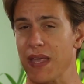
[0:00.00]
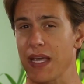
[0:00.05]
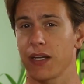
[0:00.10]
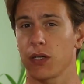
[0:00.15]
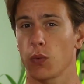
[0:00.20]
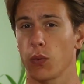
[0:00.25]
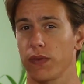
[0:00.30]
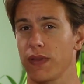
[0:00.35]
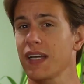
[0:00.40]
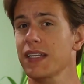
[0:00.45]

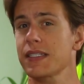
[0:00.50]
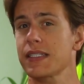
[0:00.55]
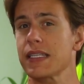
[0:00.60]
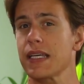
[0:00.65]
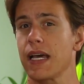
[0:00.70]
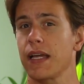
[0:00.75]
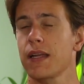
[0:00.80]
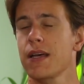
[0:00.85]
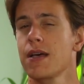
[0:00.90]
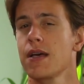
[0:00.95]
And with that
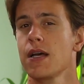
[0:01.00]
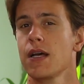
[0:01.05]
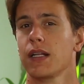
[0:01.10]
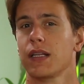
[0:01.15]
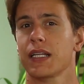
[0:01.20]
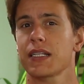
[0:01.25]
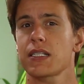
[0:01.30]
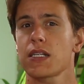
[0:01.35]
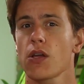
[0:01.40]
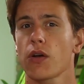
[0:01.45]
said,
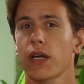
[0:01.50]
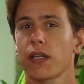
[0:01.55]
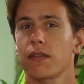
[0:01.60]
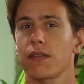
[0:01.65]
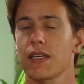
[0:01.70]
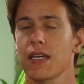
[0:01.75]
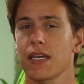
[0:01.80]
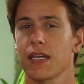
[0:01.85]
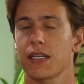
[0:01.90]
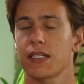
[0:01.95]
let's look at
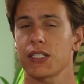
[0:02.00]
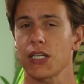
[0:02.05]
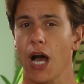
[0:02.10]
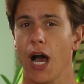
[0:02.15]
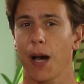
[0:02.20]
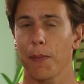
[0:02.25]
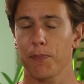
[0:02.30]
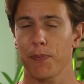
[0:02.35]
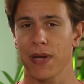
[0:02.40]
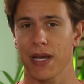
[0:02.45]
the
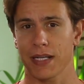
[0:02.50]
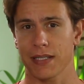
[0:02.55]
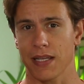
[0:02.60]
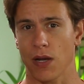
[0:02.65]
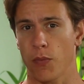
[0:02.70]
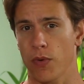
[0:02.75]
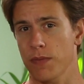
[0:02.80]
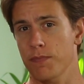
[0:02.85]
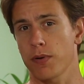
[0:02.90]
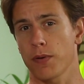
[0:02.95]
top picks
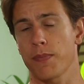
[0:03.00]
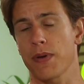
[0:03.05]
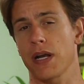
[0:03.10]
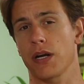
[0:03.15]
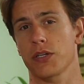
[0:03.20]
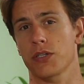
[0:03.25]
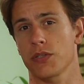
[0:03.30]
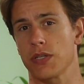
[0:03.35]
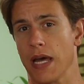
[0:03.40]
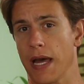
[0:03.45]
that we
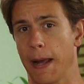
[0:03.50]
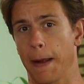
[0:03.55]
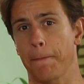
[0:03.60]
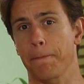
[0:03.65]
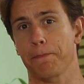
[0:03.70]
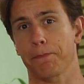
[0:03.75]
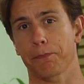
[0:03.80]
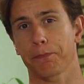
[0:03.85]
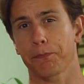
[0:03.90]
prepared today.